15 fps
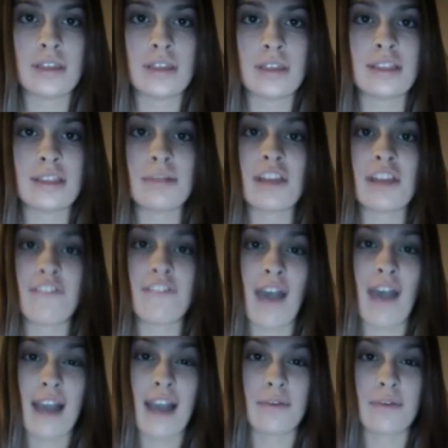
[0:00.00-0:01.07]
Subject
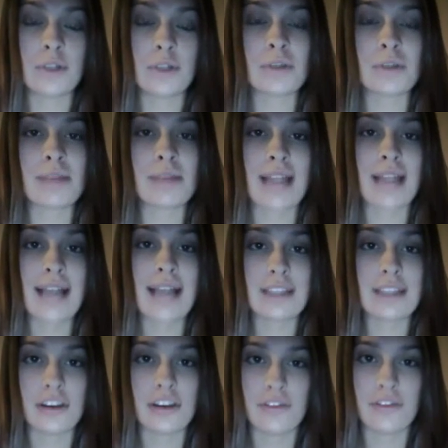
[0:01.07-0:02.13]
5, which was my last
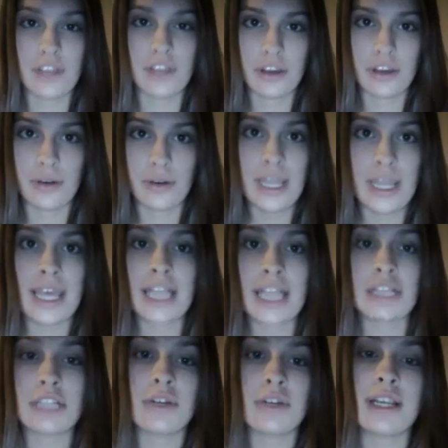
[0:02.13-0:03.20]
interview,
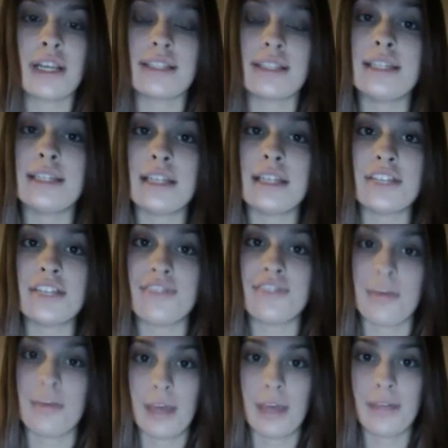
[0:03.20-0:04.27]
included a teenage
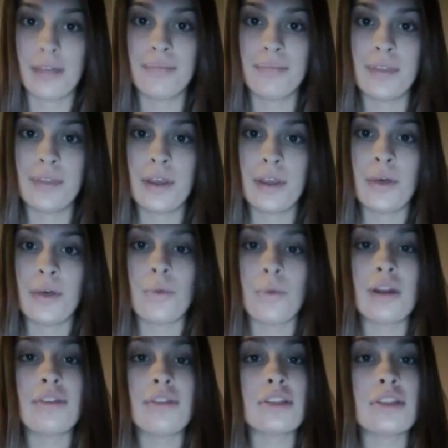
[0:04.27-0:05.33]
female.
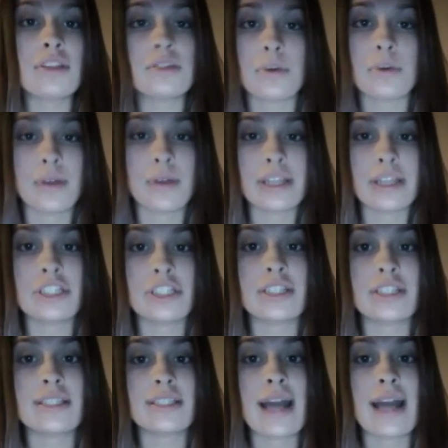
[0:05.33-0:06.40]
One of the stories she
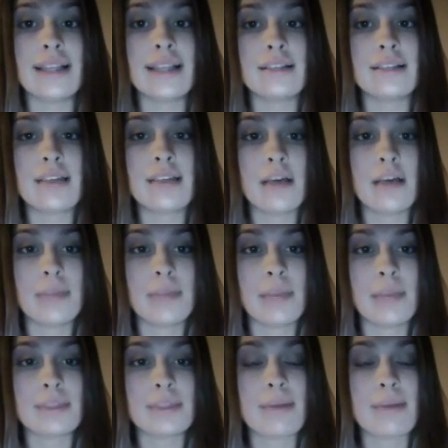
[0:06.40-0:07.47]
decided to tell me
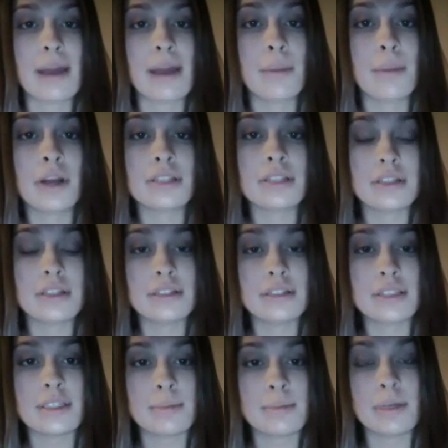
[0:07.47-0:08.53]
was about a personal
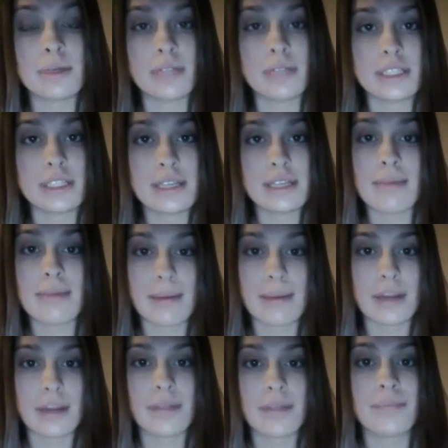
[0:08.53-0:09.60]
dispute with a team
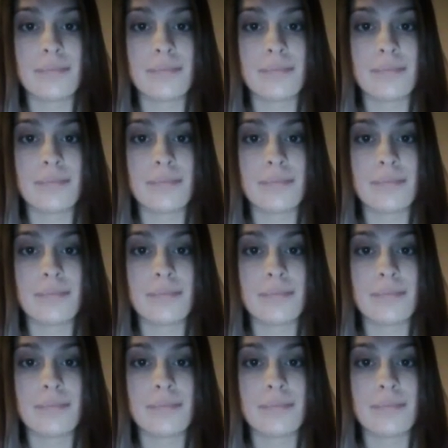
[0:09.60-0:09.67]
member.